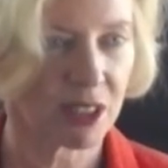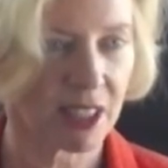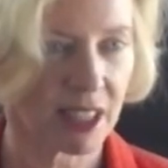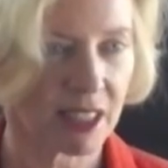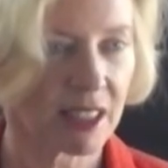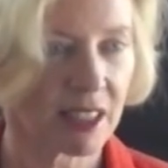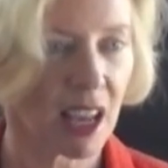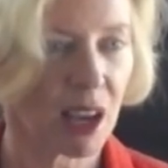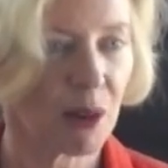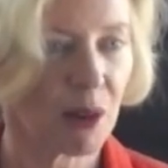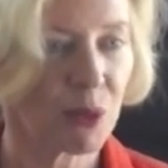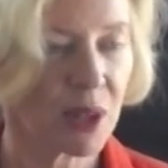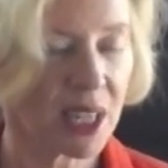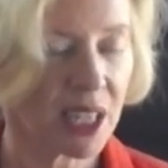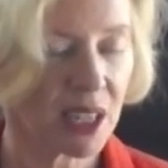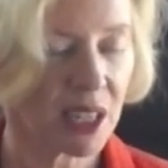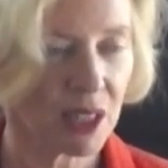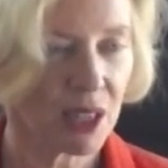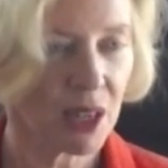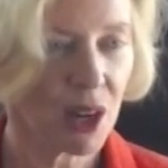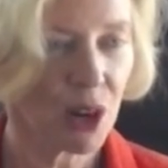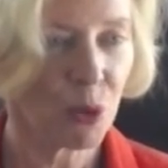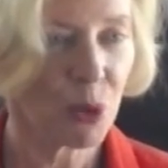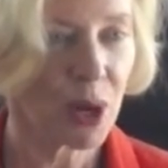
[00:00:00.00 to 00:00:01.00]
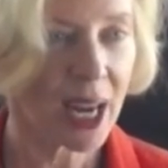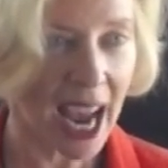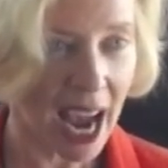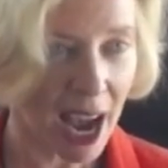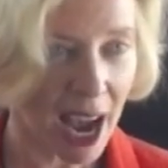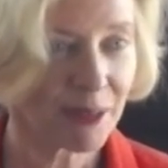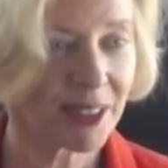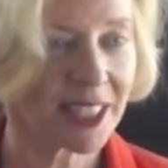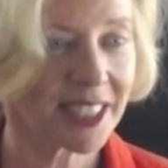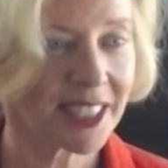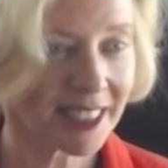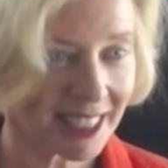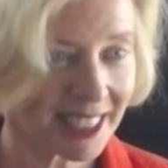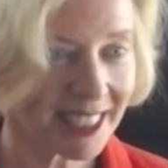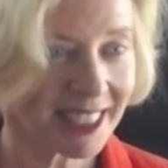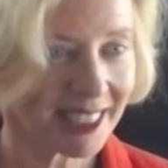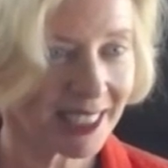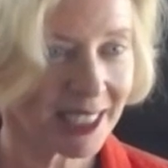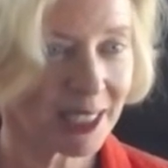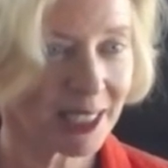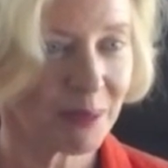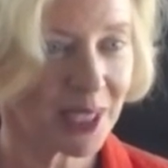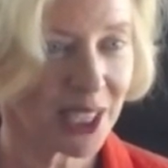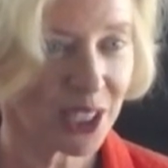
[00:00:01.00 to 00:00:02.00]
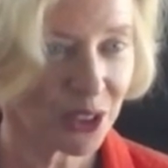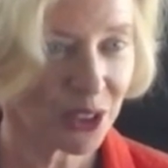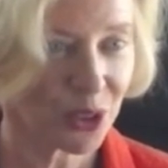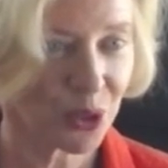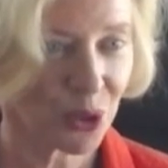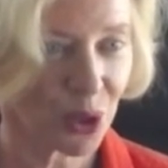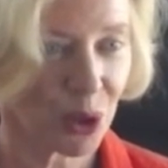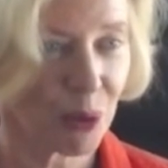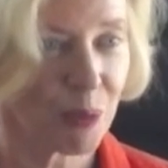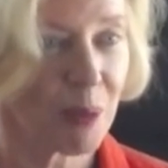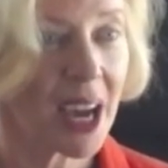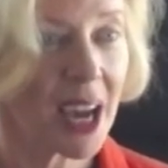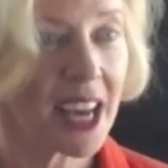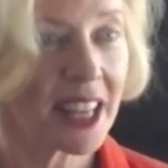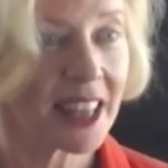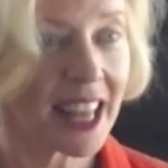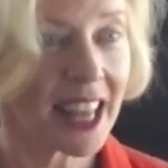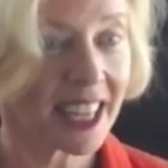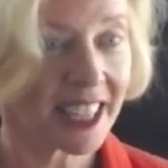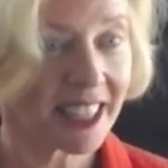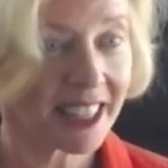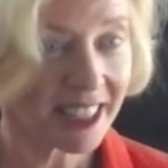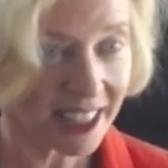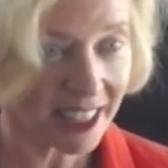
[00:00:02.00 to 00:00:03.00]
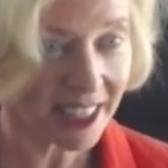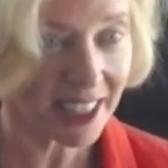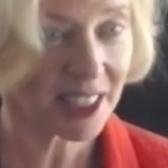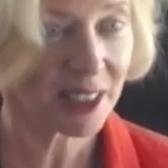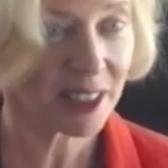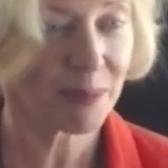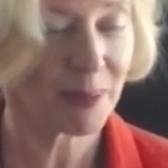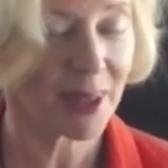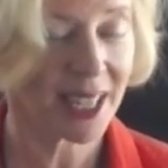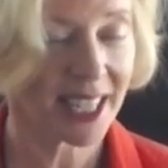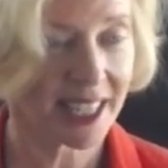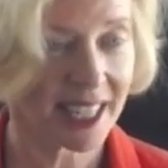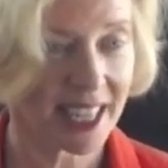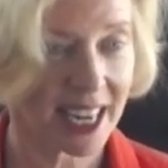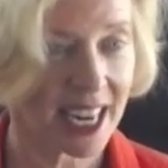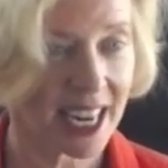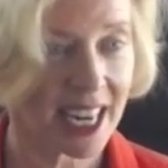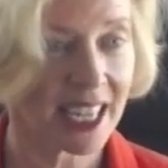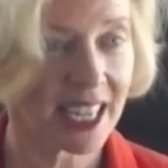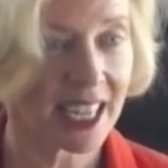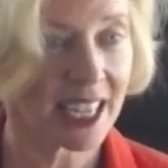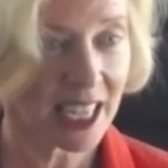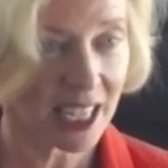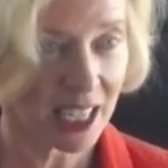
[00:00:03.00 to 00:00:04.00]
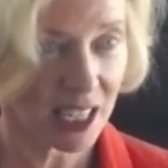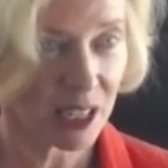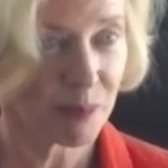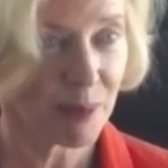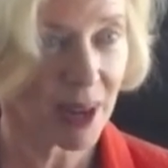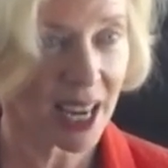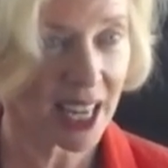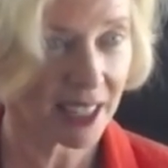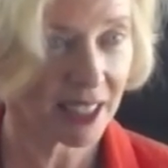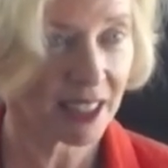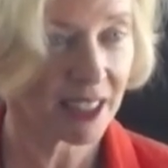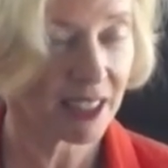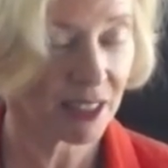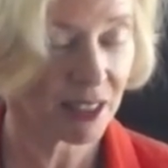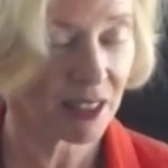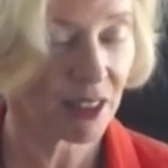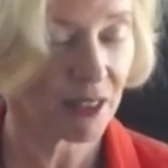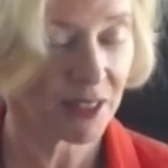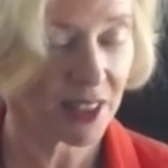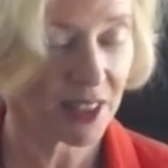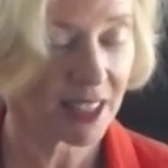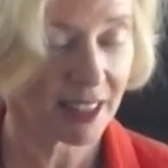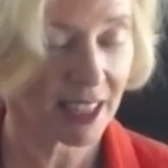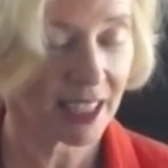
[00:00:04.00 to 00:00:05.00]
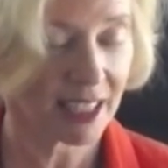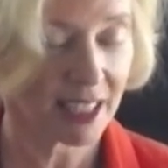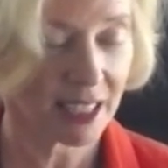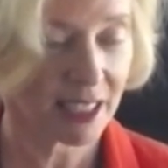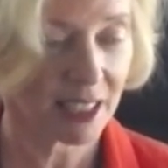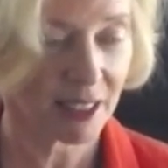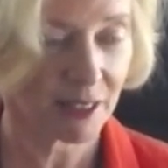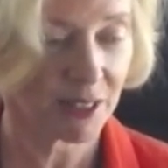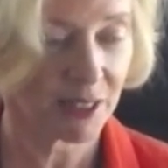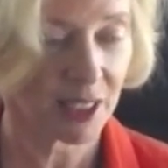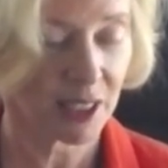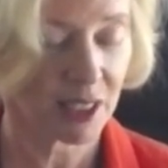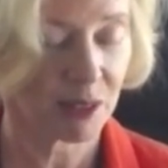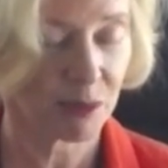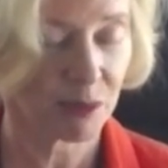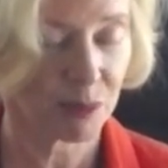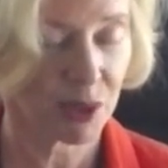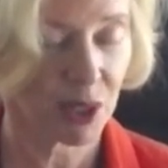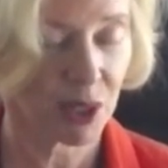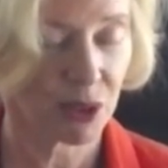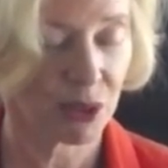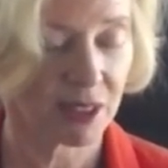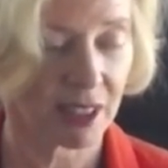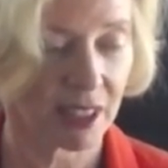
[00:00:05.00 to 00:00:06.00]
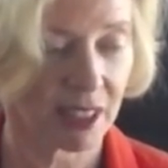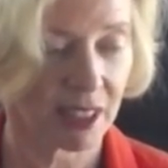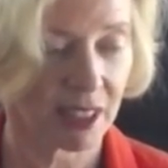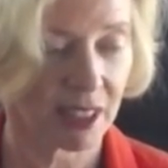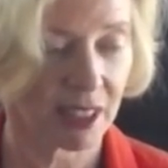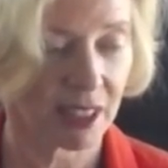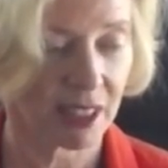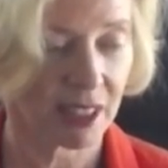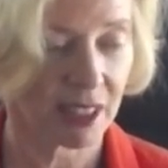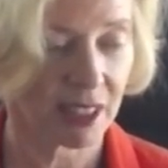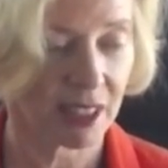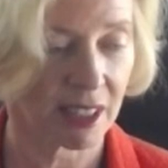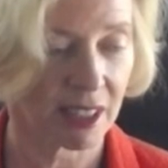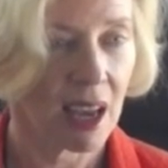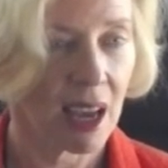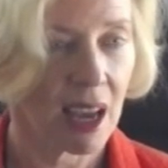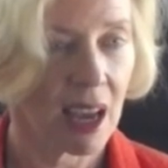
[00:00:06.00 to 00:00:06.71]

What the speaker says: process. And we have a system in Europe that does maintain independence of the scientific process.